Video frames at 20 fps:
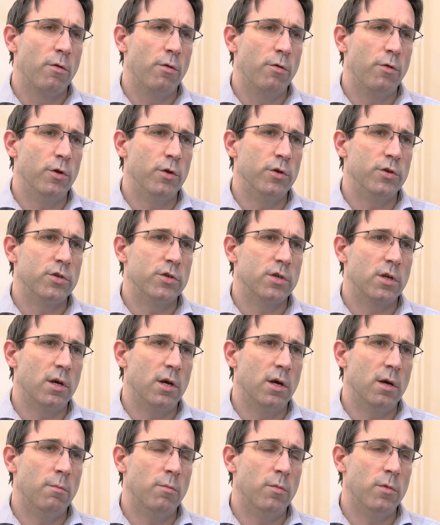that
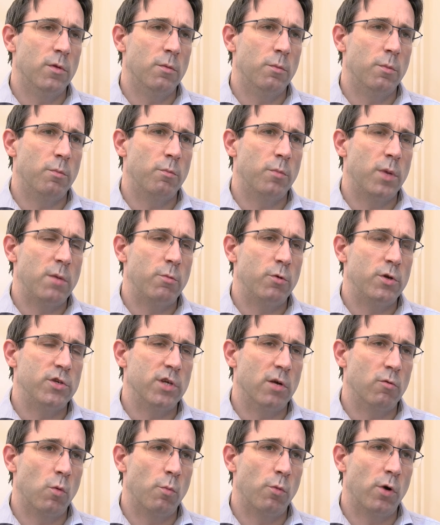um, people in
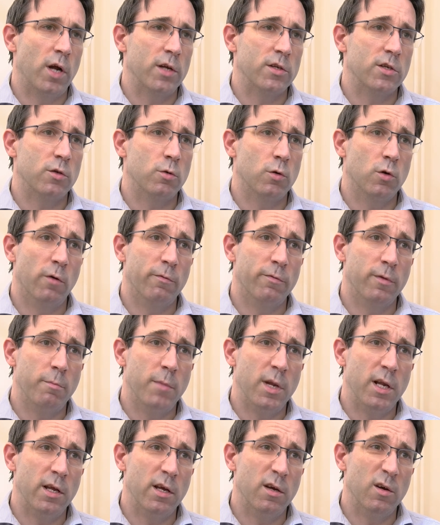general practice who are not
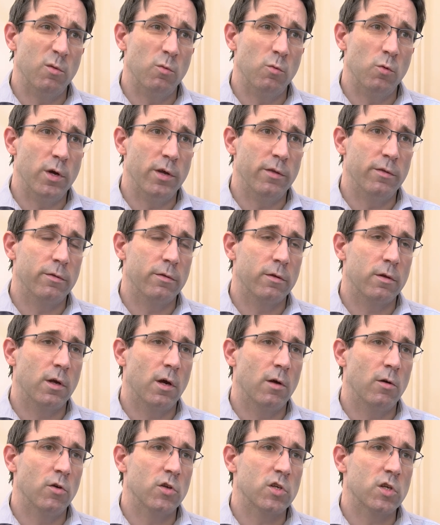familiar with
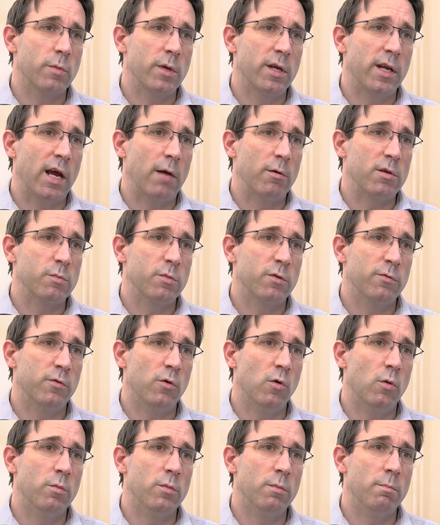colonoscopy and how it's
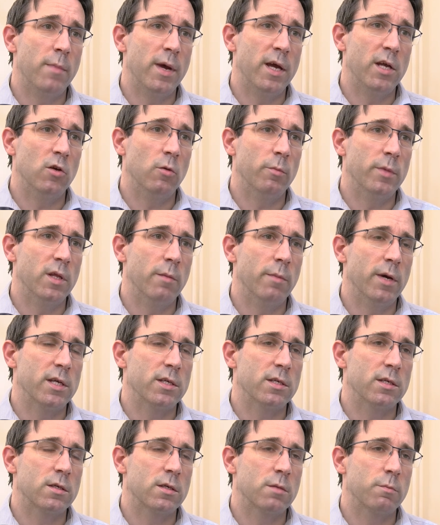performed may not be the
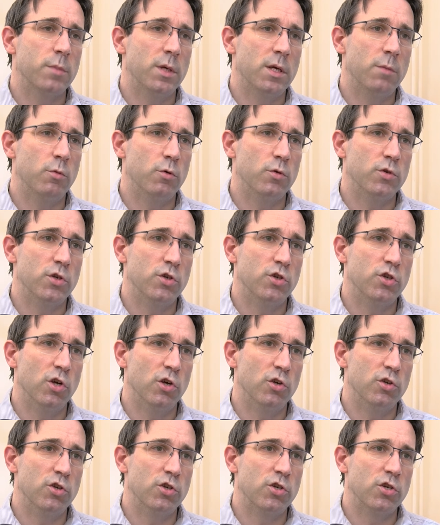best people to
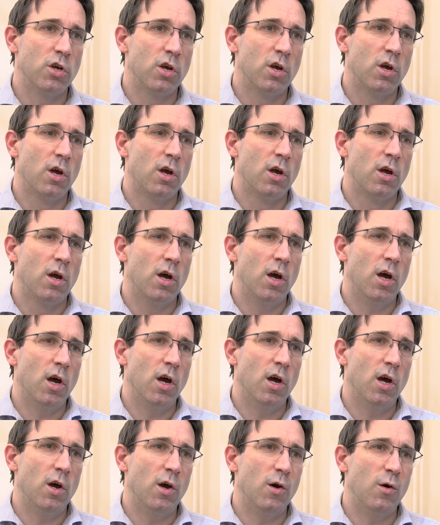judge
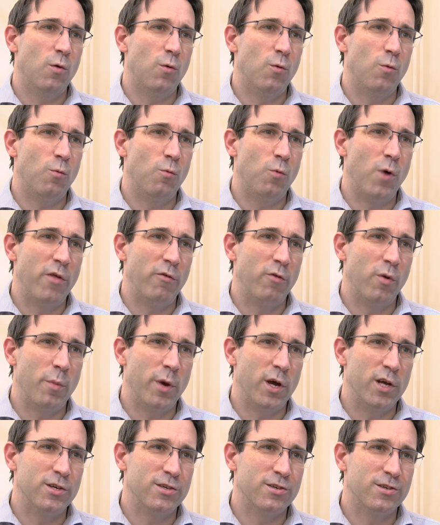uh, whether a
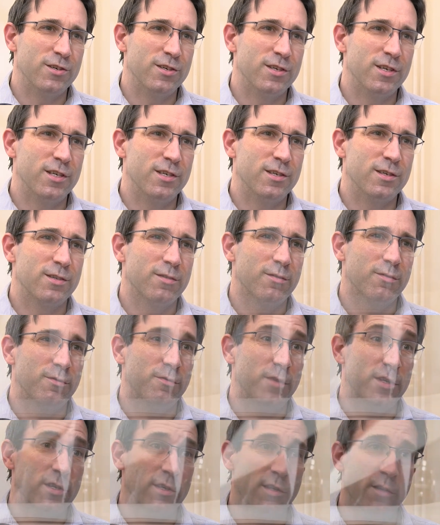patient is
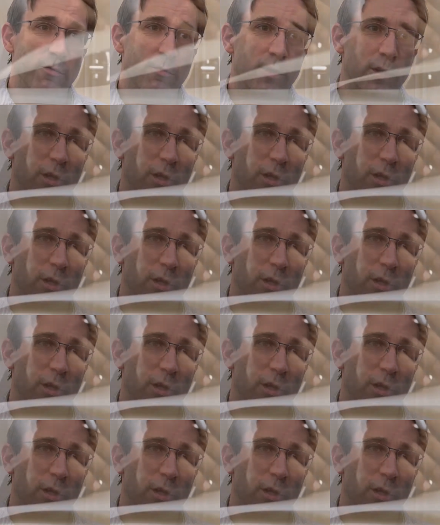fit enough for a